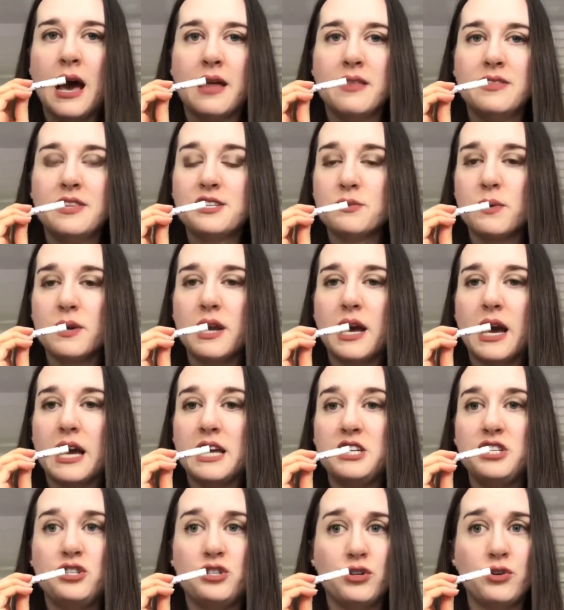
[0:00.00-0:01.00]
this one
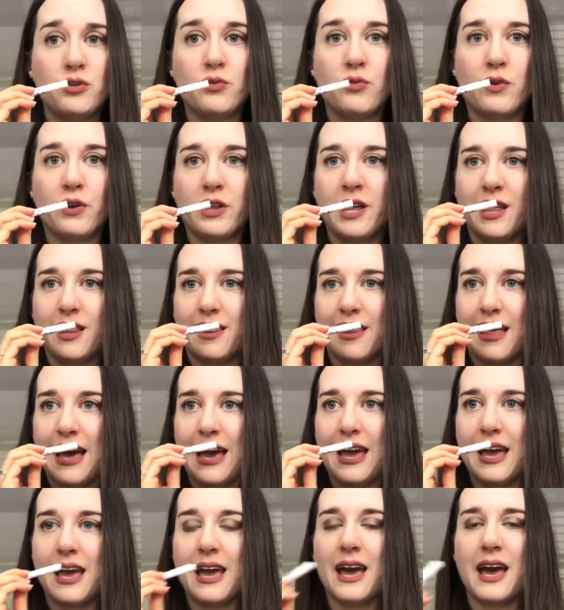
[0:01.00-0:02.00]
I do really
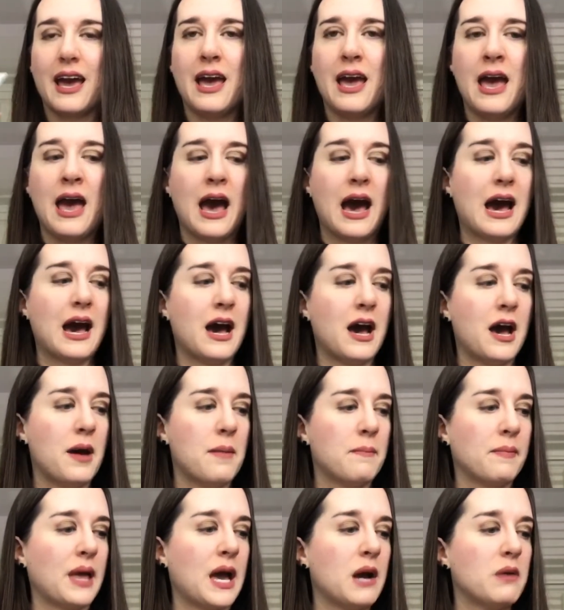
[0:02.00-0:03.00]
like.
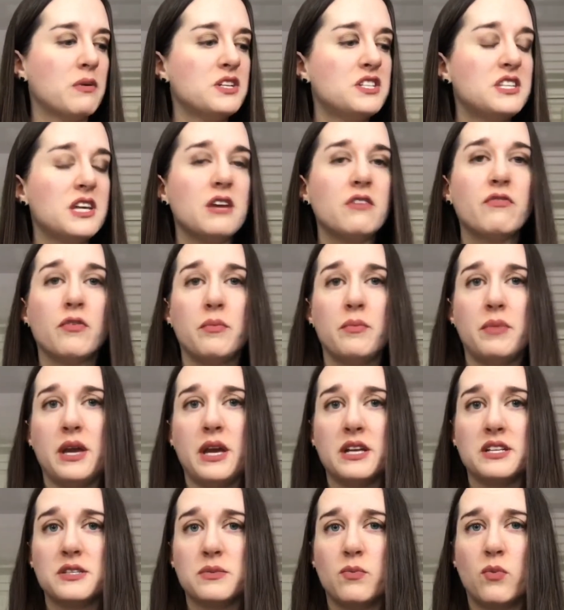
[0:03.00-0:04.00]
I would say for
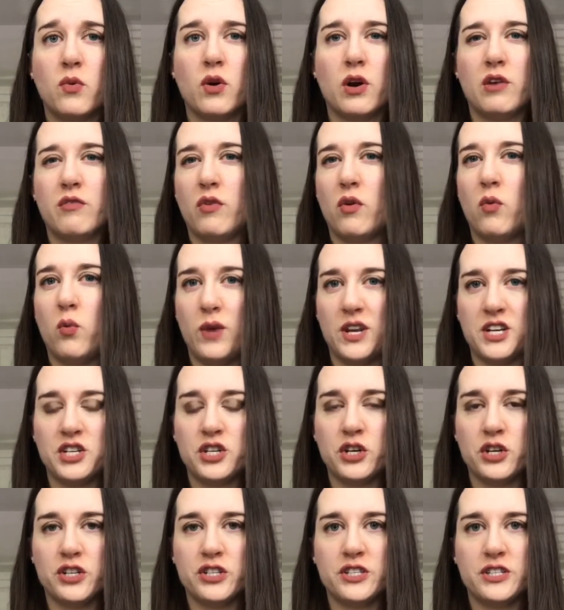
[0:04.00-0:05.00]
me it's more of a
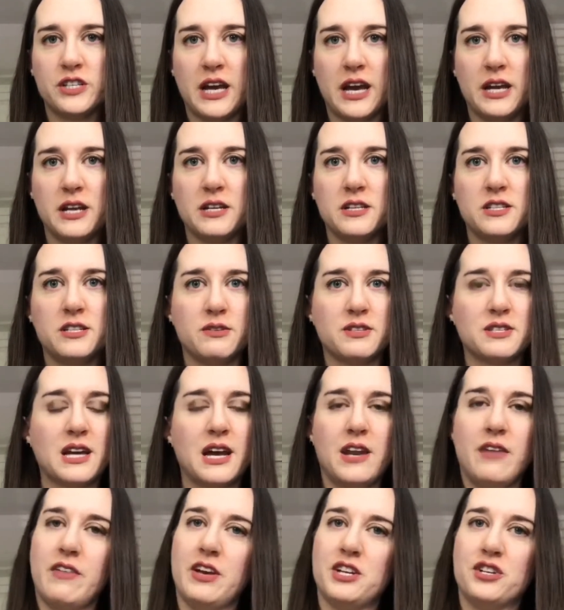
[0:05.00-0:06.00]
winter scent, so it's
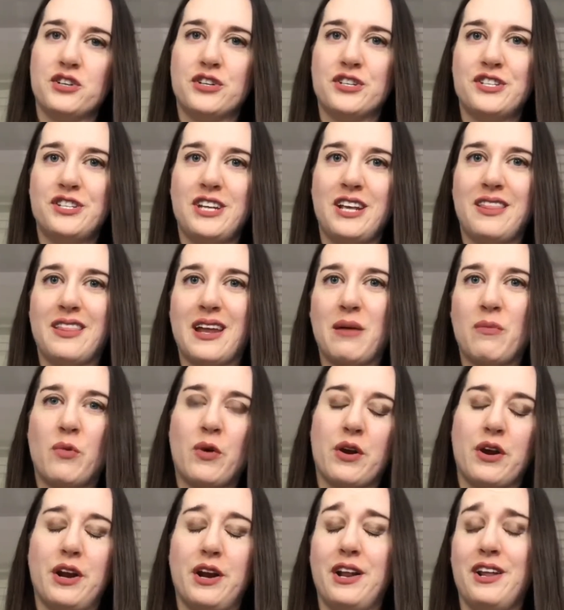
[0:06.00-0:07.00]
kind of interesting that I'm
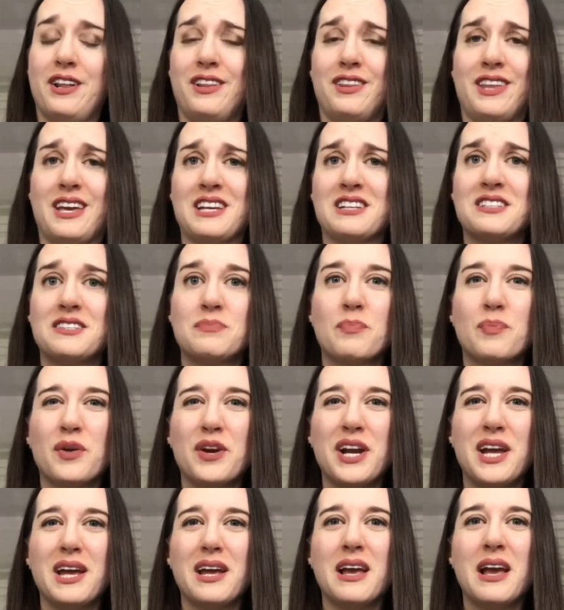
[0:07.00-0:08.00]
wearing it in like
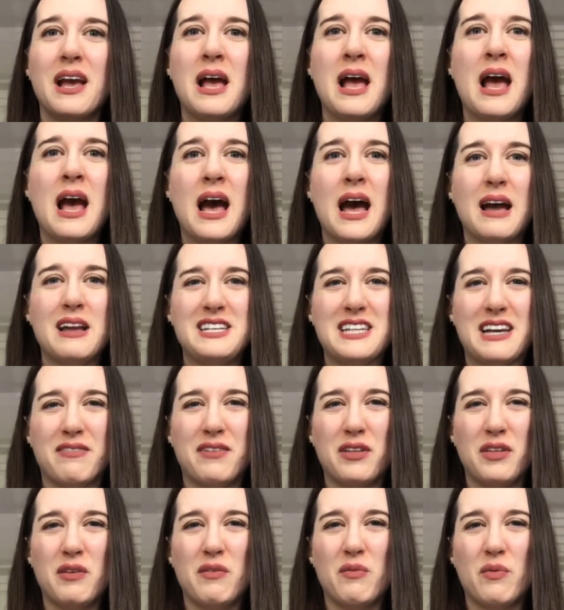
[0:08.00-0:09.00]
spring. I
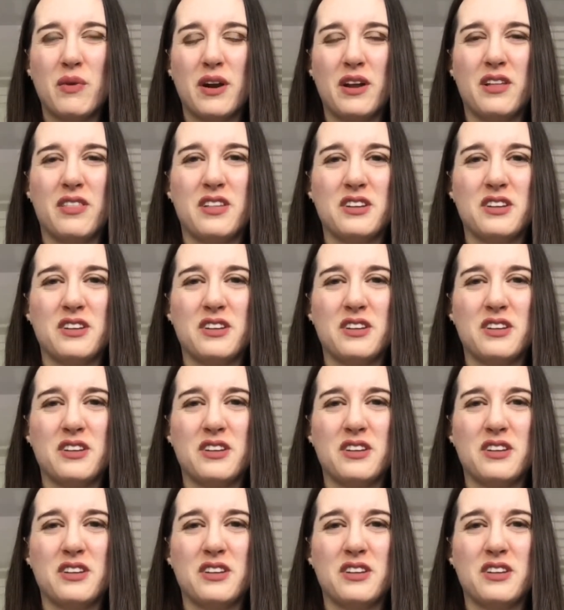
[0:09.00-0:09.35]
definitely wear